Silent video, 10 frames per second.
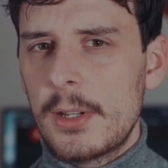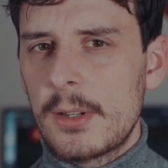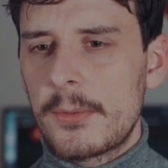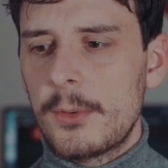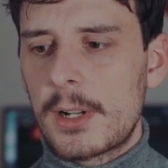
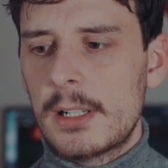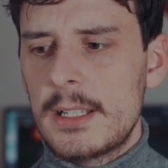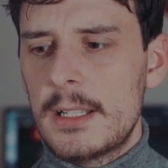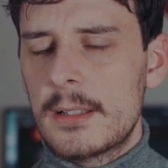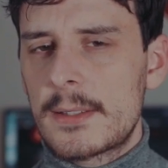going for a
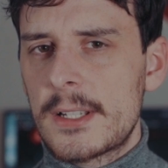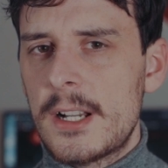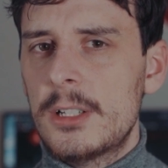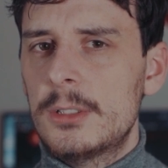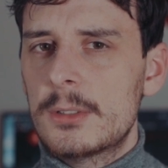clean
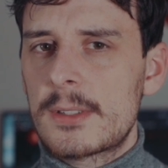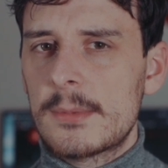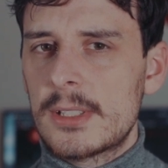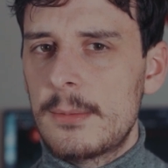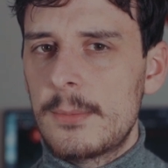style,
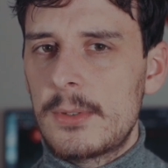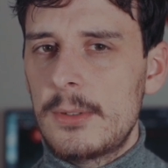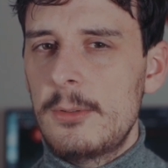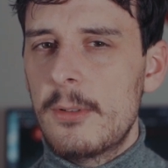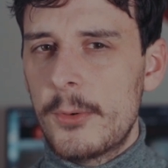sometimes
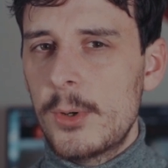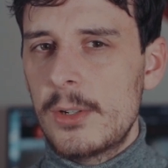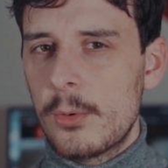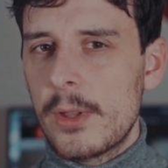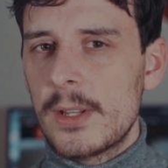you
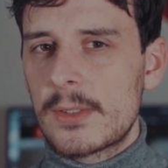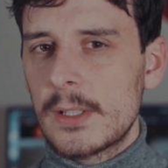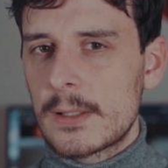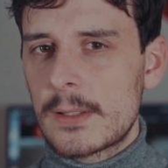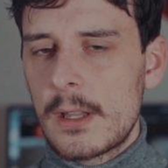avoid all those
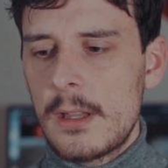things.